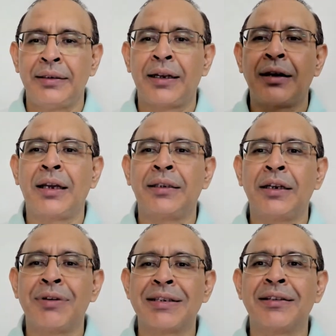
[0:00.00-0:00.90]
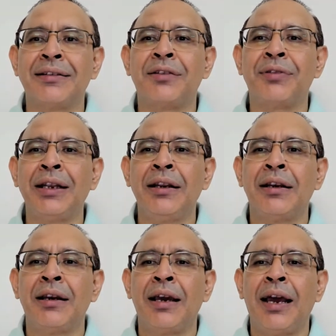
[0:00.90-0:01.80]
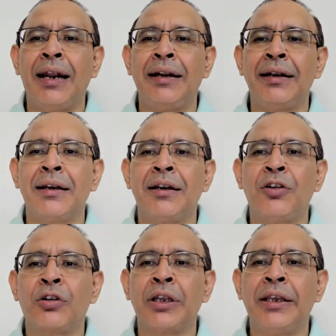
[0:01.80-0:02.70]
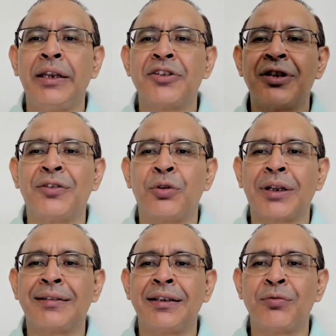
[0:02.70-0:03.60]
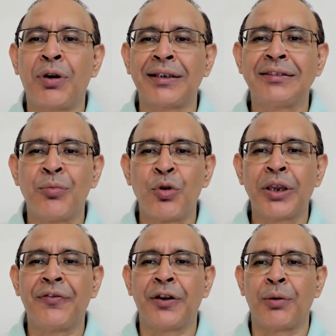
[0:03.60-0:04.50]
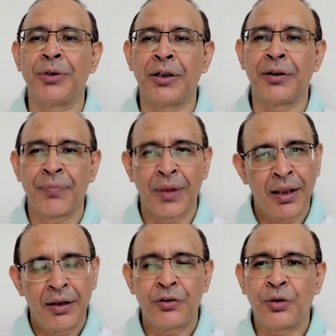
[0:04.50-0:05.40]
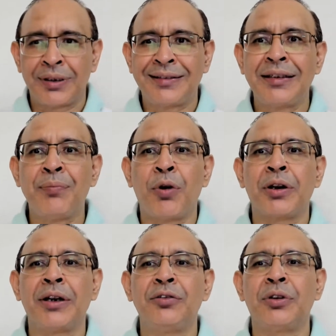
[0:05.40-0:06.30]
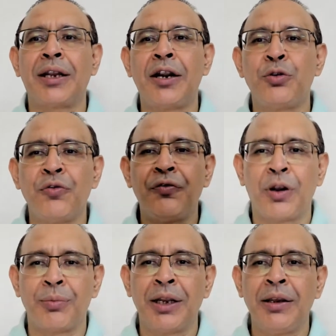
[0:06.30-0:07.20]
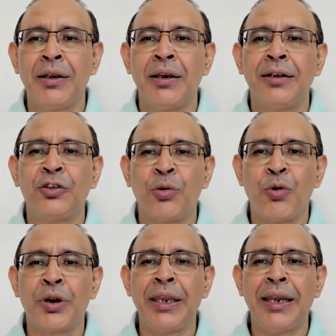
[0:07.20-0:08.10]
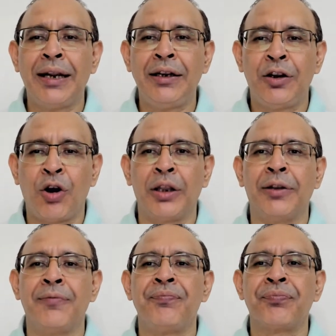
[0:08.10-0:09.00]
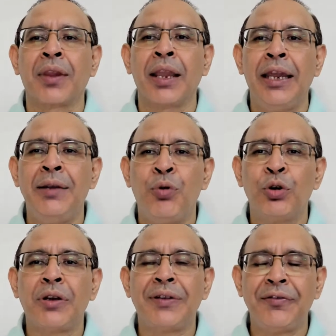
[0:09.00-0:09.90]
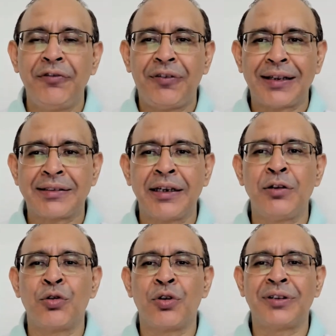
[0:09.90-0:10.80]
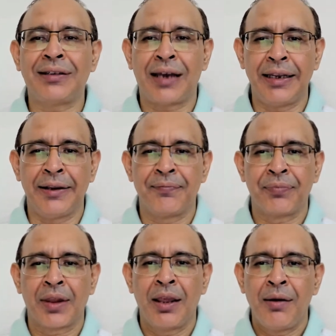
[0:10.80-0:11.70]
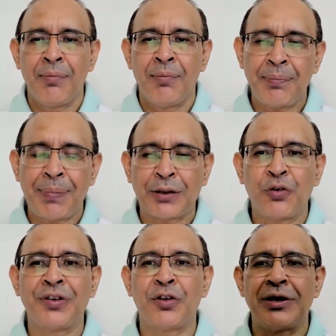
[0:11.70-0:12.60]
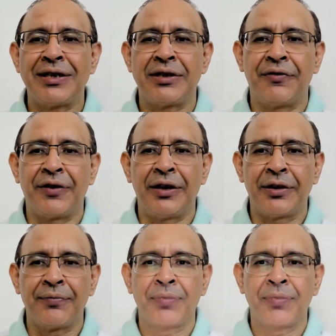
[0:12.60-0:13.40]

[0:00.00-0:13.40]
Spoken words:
There are other questions as well. And Dr. Girish Kesota says, what is Somogyi phenomenon? So this is important. So there are two phenomena, Somogyi and Dawn. In both of them, fasting glucose is high, but the pathophysiology is different.